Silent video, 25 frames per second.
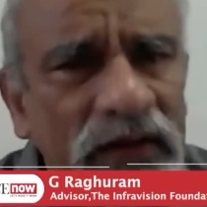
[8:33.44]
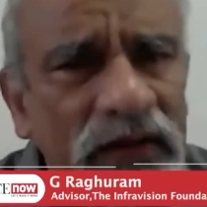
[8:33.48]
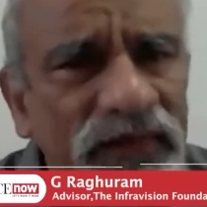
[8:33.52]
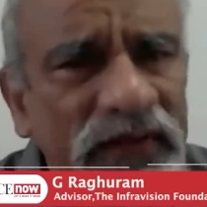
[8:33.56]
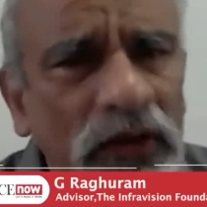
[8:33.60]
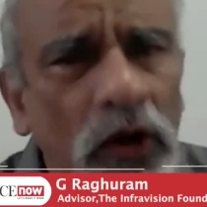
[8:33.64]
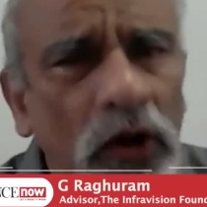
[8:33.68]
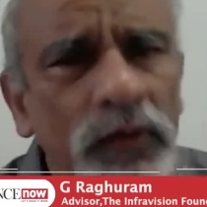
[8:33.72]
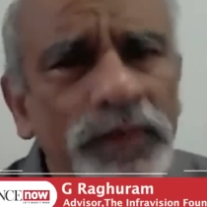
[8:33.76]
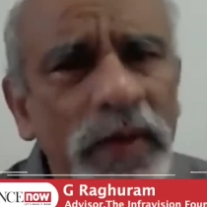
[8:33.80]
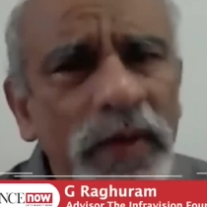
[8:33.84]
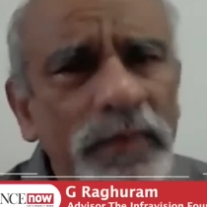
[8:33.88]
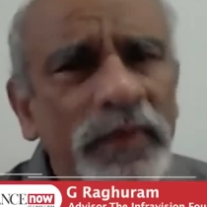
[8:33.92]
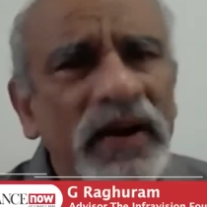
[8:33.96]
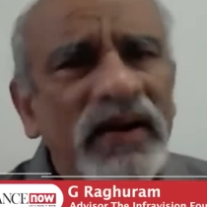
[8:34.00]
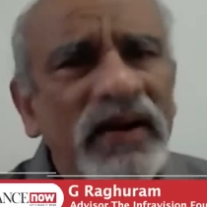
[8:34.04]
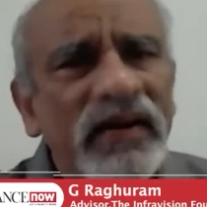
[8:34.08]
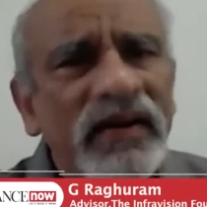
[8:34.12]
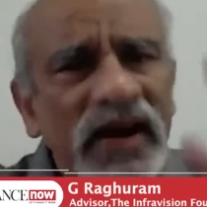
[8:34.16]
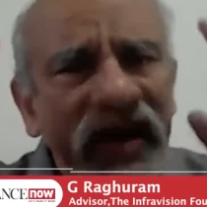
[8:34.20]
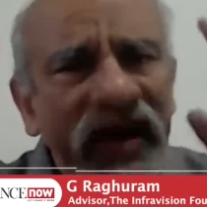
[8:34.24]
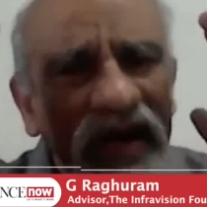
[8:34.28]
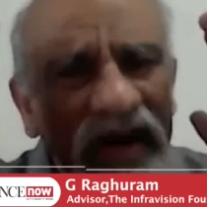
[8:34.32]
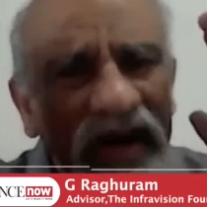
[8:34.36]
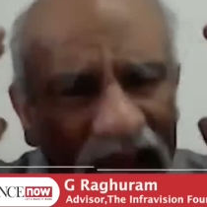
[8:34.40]
people really
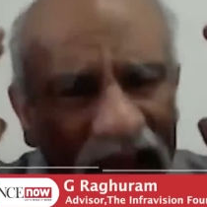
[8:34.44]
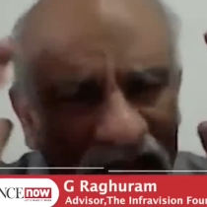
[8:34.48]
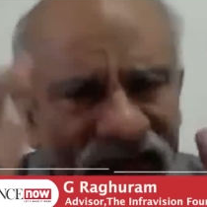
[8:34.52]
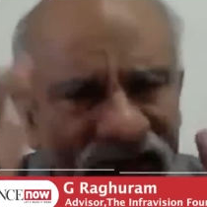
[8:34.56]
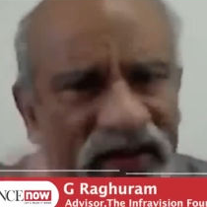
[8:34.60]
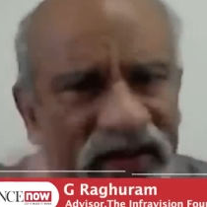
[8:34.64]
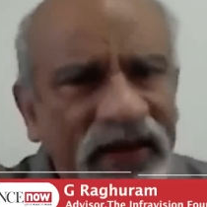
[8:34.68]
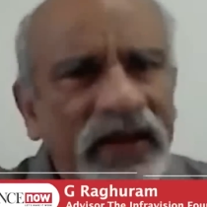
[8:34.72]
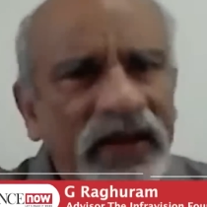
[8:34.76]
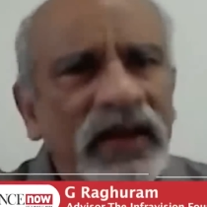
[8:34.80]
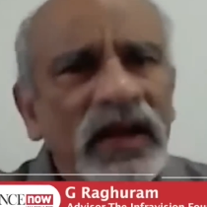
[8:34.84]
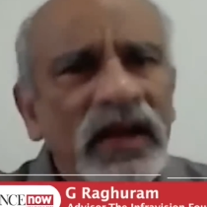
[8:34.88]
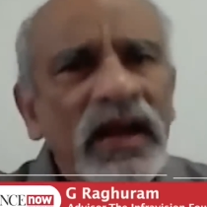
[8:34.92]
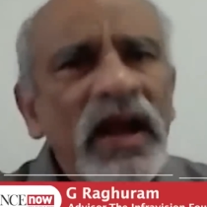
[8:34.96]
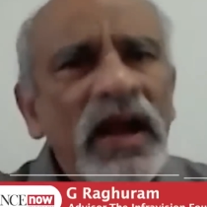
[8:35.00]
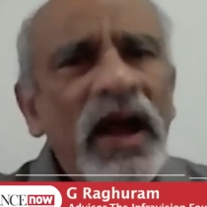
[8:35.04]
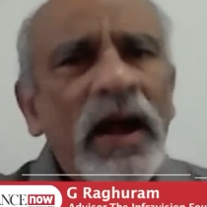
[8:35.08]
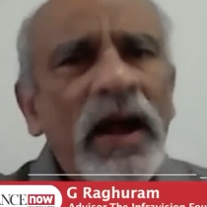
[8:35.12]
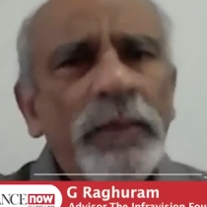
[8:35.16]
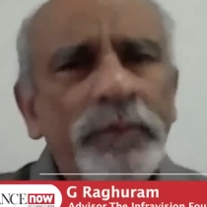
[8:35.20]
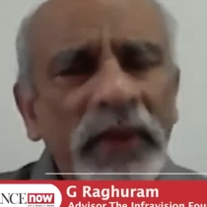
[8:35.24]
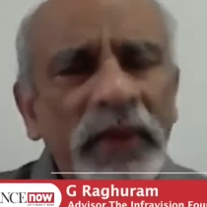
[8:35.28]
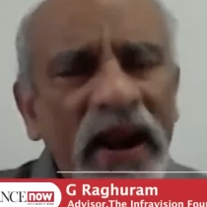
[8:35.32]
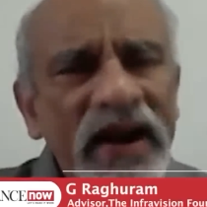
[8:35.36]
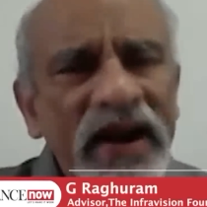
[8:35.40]
having
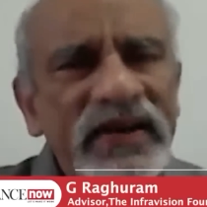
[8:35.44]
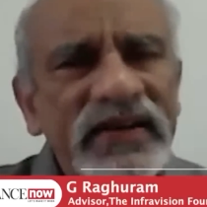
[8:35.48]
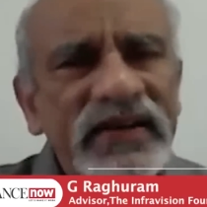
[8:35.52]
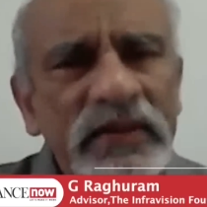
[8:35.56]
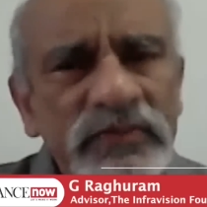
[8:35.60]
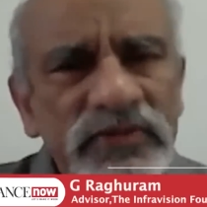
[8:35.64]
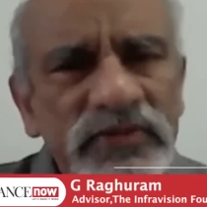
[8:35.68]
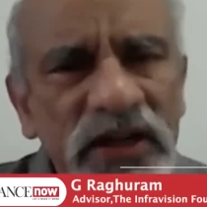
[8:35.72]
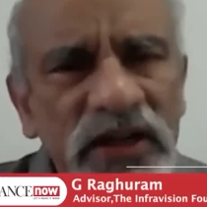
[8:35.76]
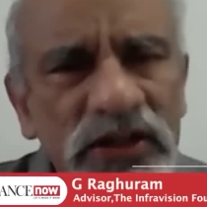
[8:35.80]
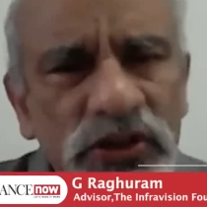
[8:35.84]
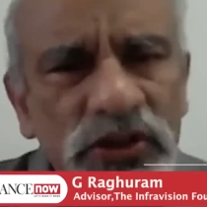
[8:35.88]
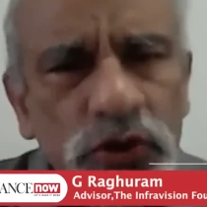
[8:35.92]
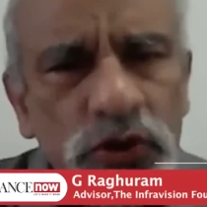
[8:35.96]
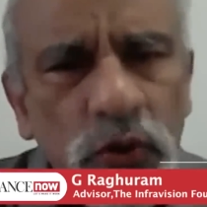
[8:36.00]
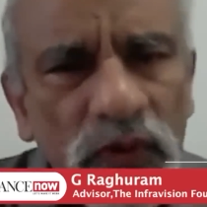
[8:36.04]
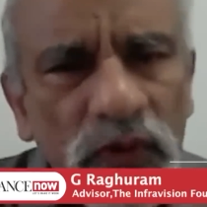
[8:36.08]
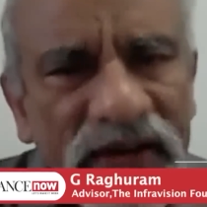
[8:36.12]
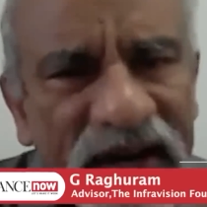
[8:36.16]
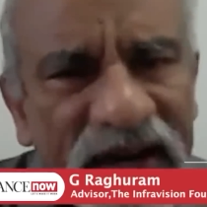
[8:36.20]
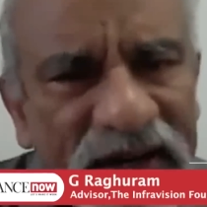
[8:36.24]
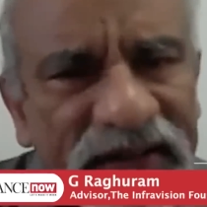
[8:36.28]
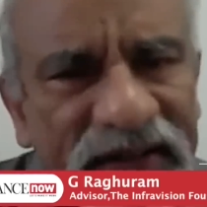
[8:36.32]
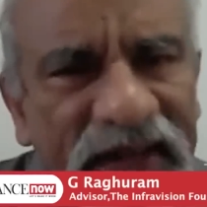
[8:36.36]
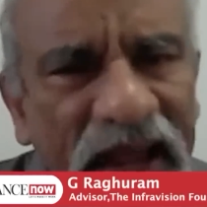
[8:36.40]
applied themselves to
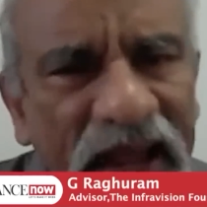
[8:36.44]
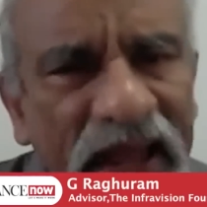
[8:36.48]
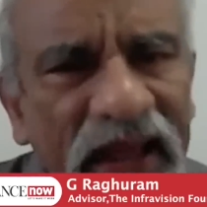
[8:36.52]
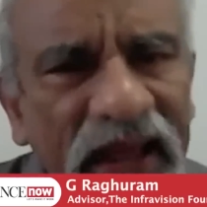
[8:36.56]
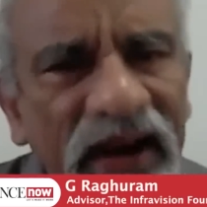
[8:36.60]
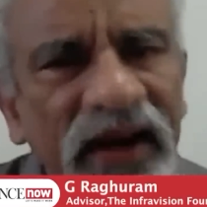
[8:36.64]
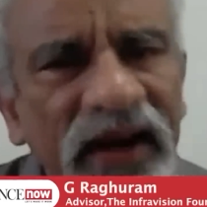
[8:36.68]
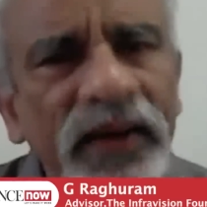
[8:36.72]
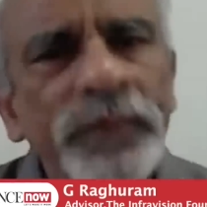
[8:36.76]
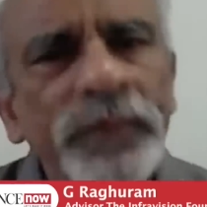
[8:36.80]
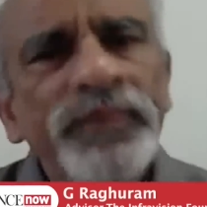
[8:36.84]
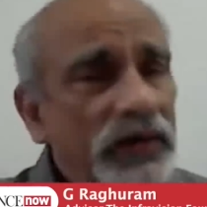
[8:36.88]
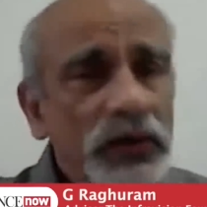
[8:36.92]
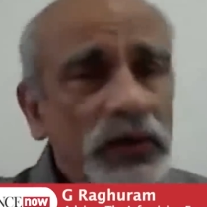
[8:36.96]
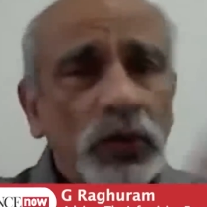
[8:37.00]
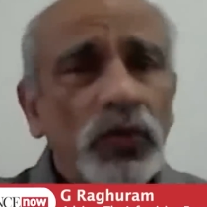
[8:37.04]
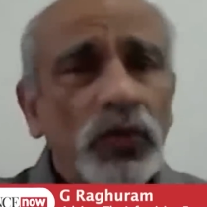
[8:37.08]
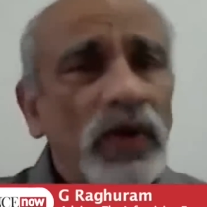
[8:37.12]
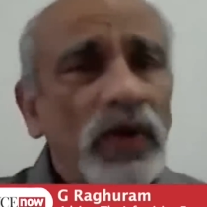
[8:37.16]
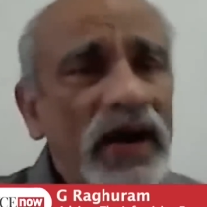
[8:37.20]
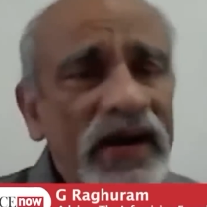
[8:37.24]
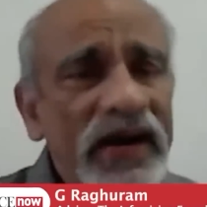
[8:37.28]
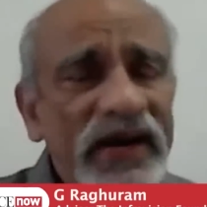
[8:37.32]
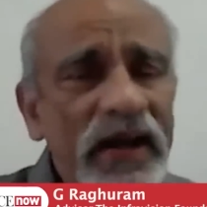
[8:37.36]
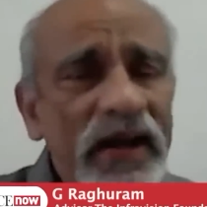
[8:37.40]
detail, you
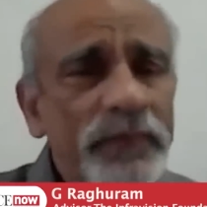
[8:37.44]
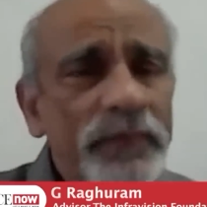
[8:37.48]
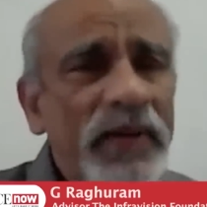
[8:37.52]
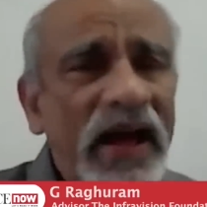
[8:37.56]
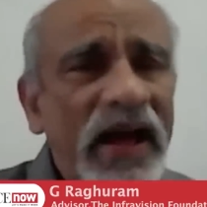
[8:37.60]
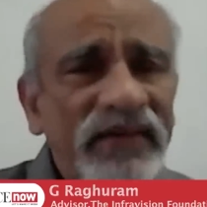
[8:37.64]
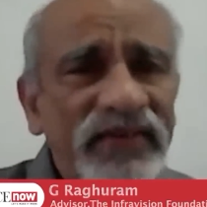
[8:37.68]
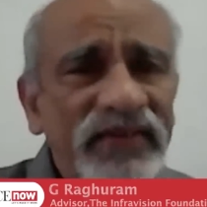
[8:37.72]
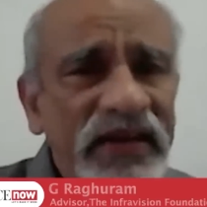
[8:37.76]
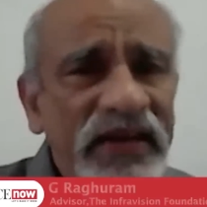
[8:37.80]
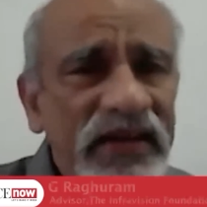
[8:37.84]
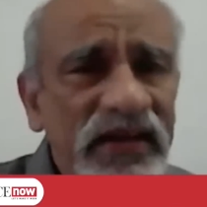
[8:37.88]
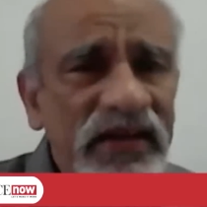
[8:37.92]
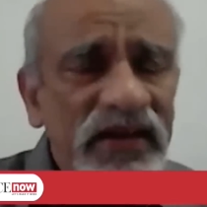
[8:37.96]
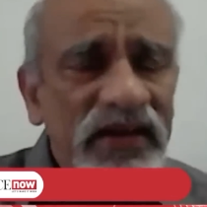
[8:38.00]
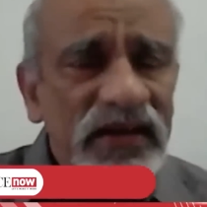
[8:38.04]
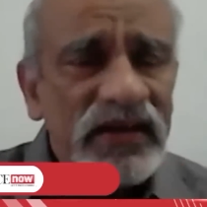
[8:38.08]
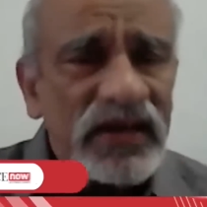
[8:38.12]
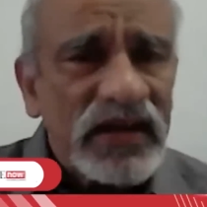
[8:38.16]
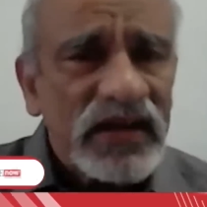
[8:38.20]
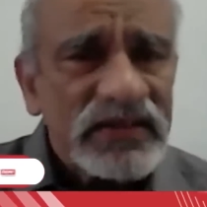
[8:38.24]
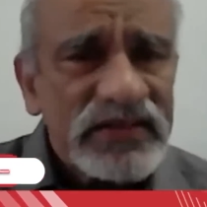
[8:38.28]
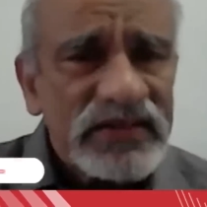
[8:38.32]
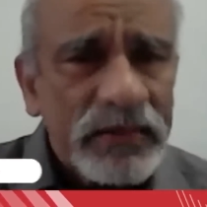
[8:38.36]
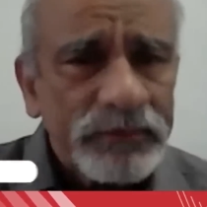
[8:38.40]
could end up having
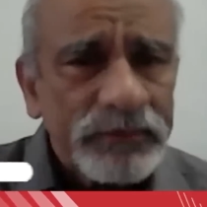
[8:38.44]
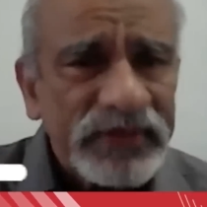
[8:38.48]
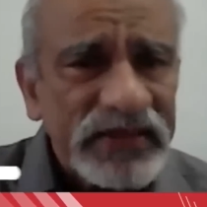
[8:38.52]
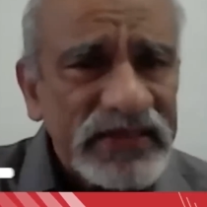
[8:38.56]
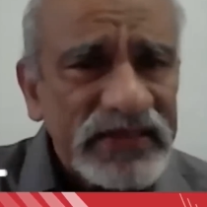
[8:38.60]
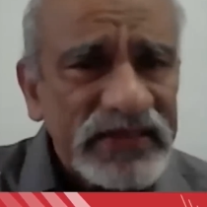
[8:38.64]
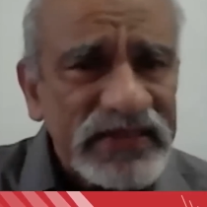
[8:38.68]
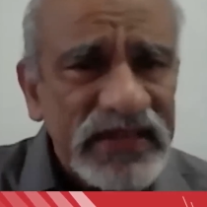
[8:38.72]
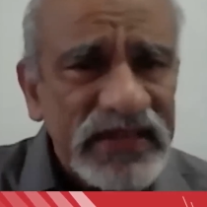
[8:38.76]
something